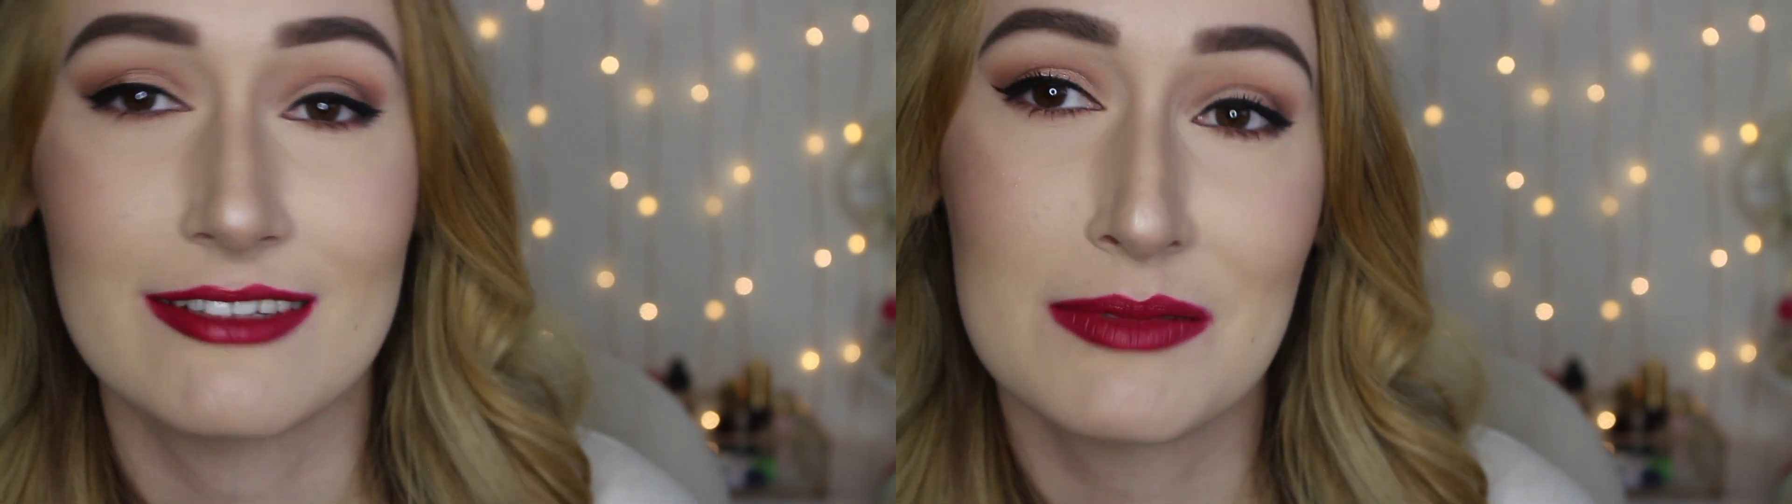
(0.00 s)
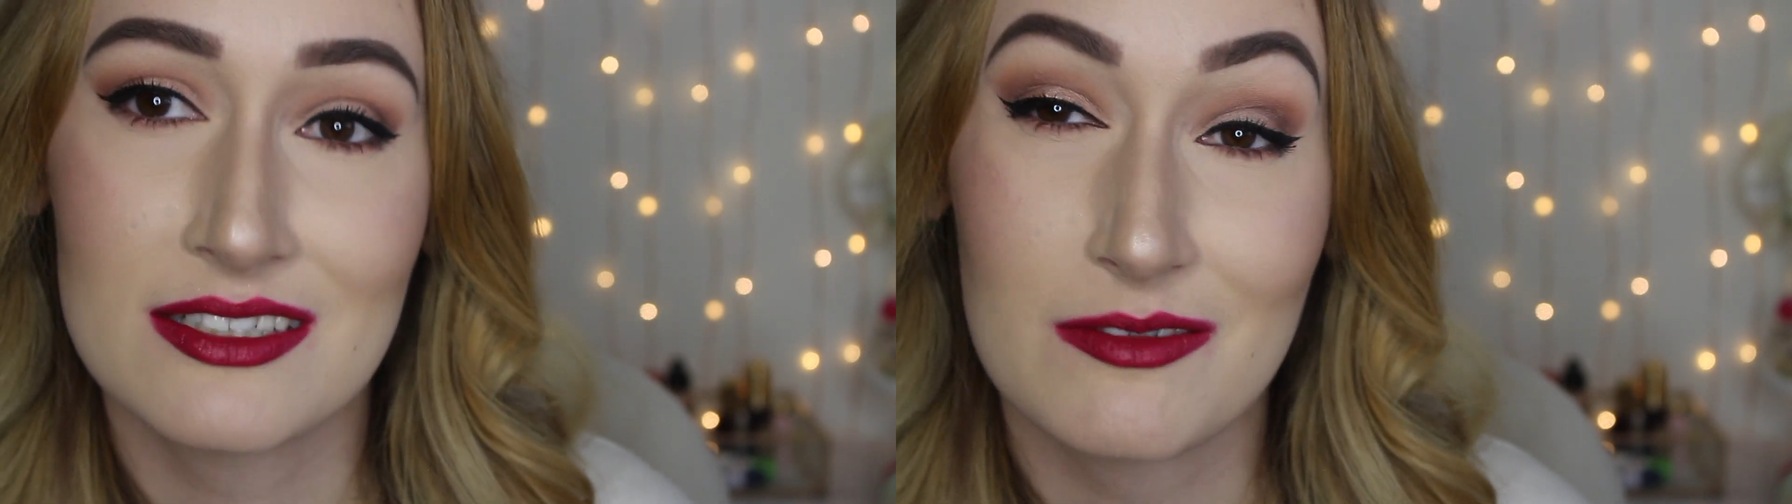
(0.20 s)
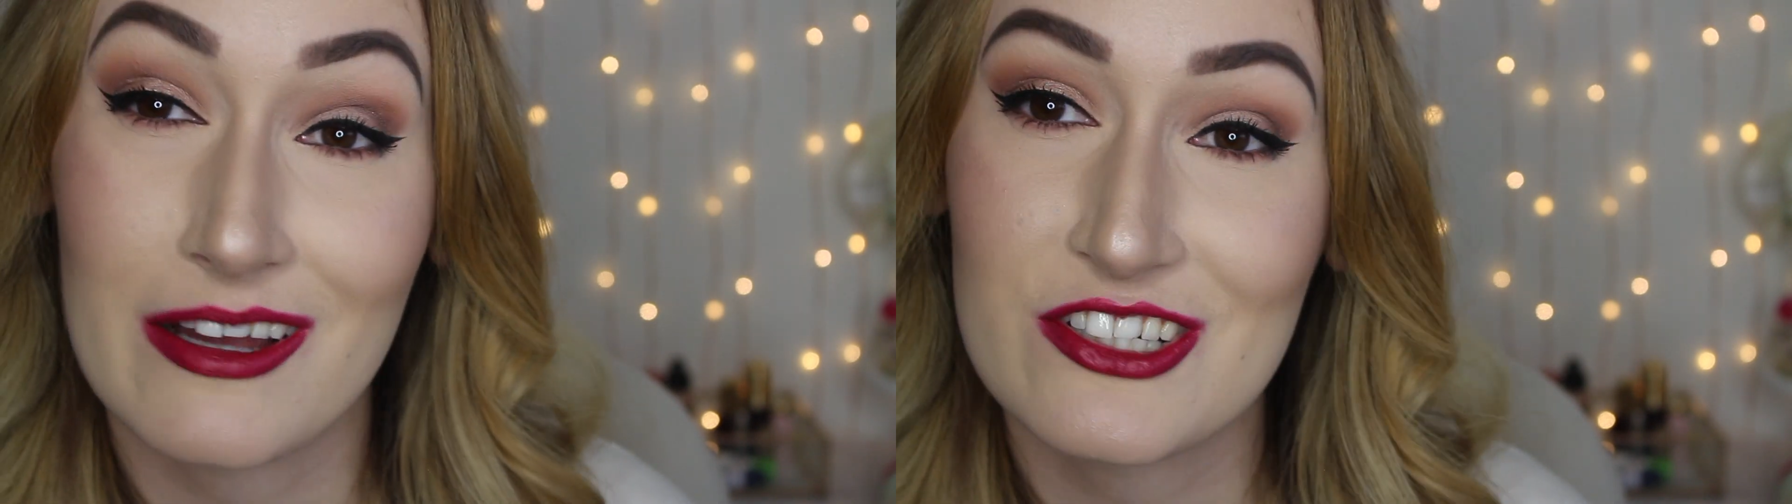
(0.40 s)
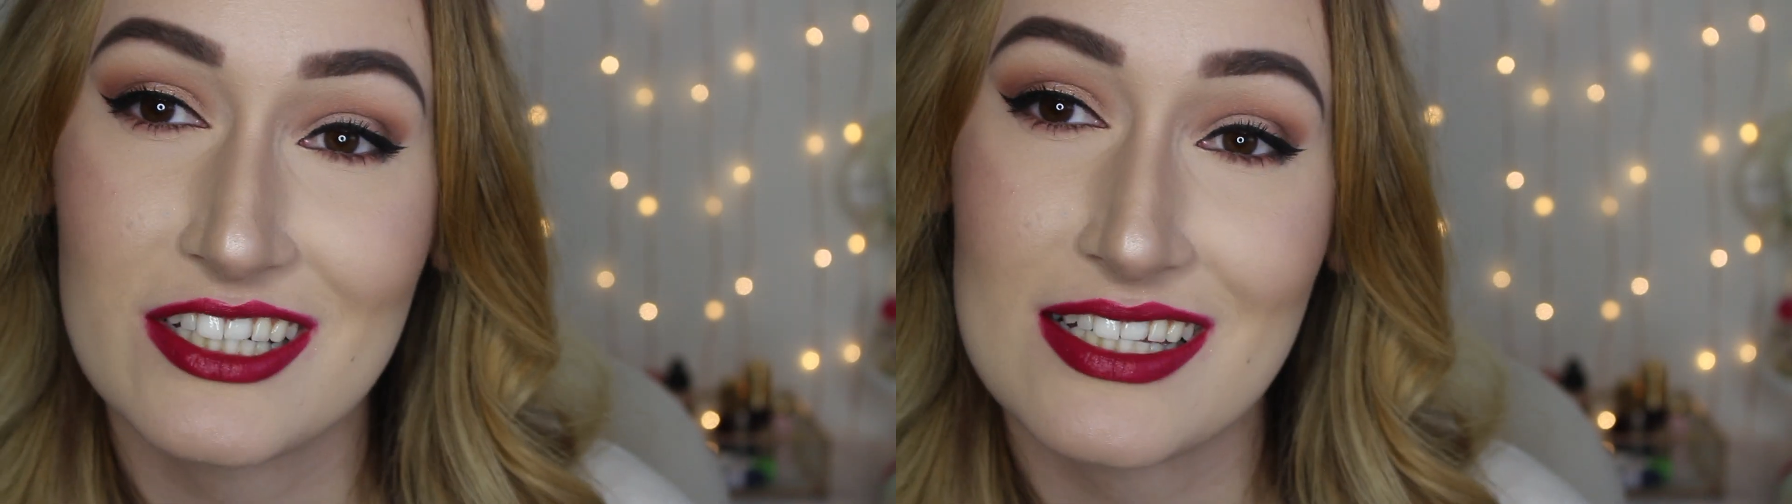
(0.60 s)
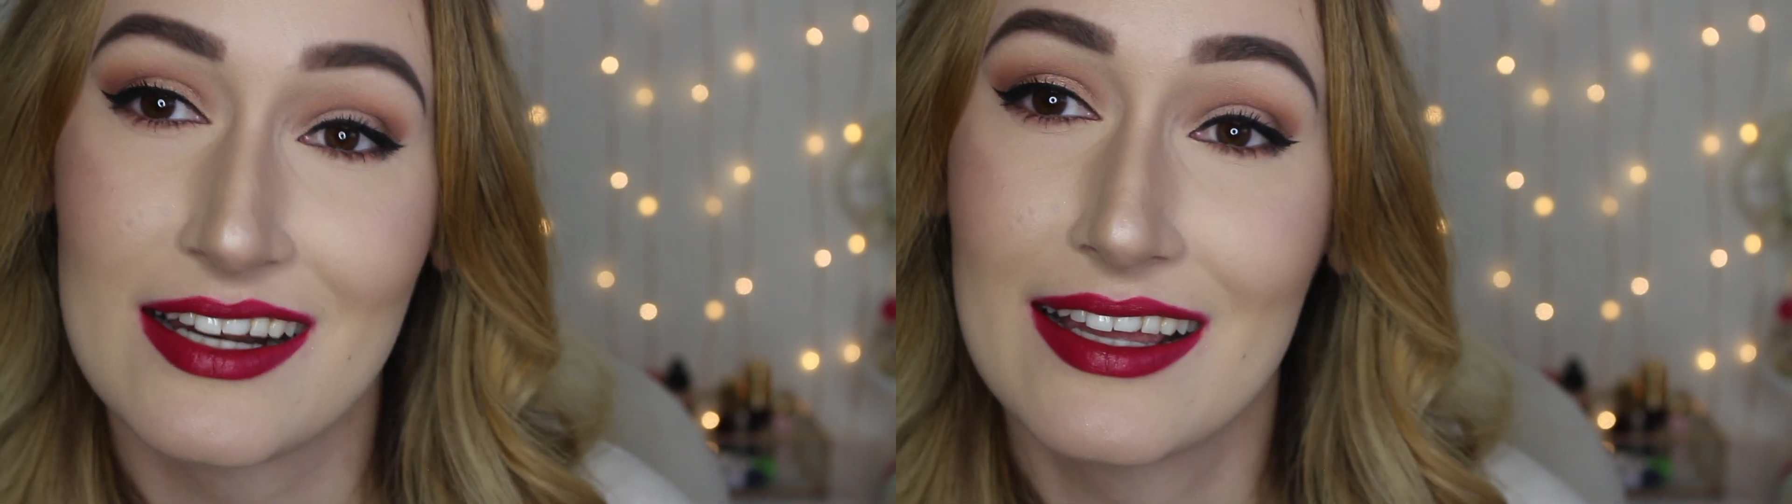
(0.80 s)
lip
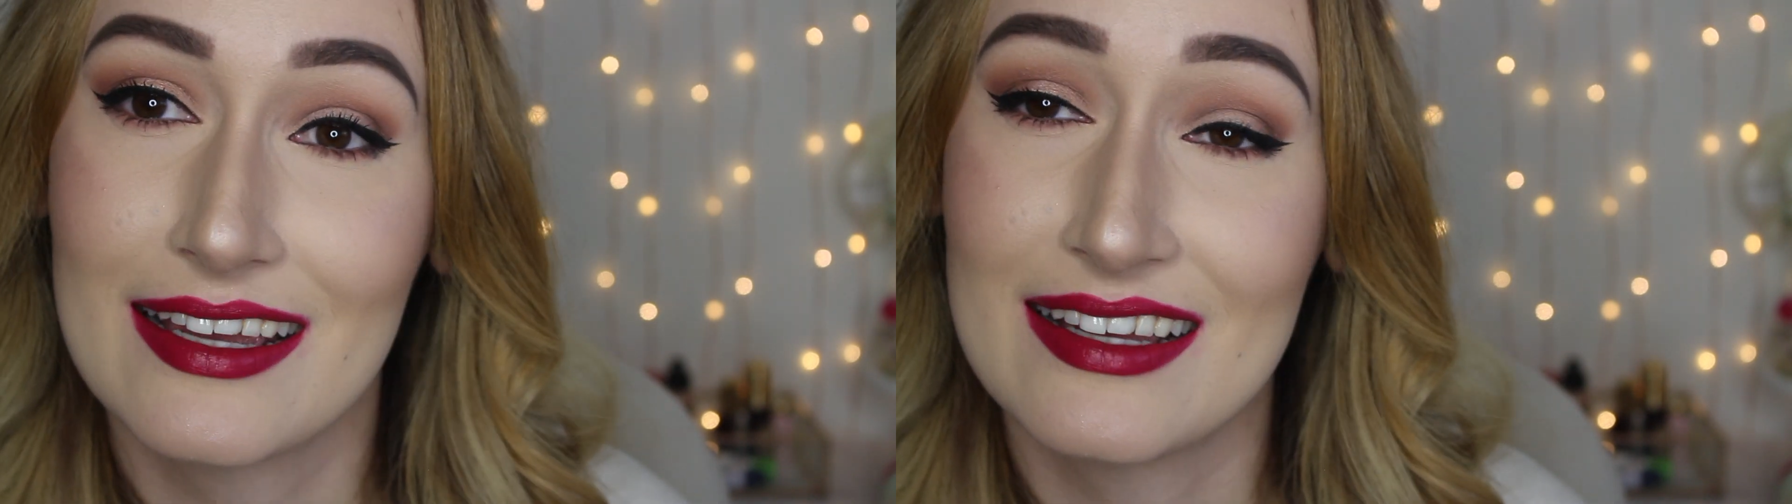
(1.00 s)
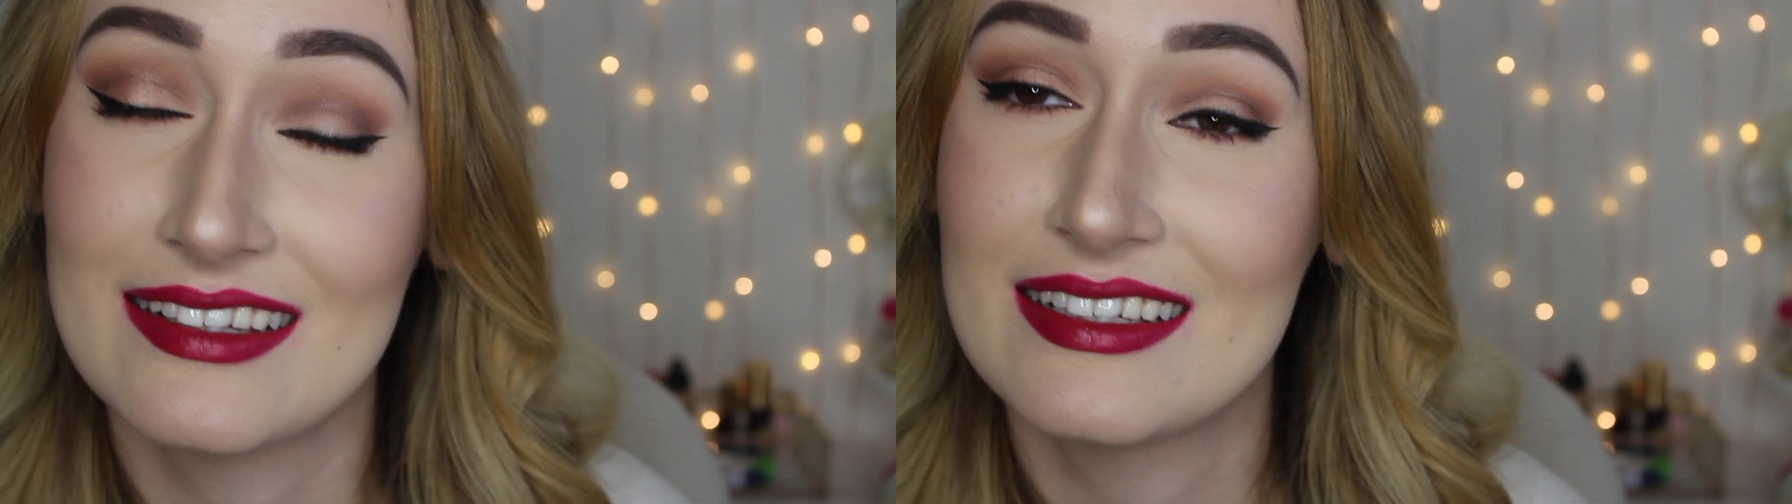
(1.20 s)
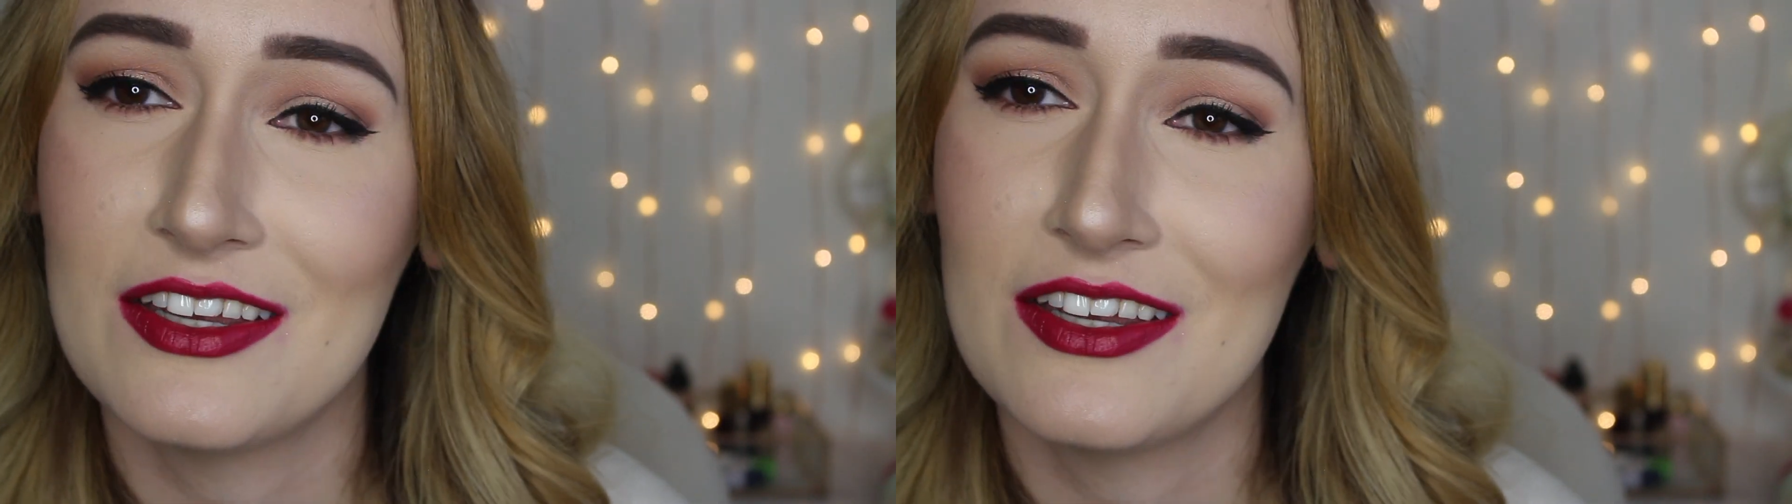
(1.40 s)
swatches and I get,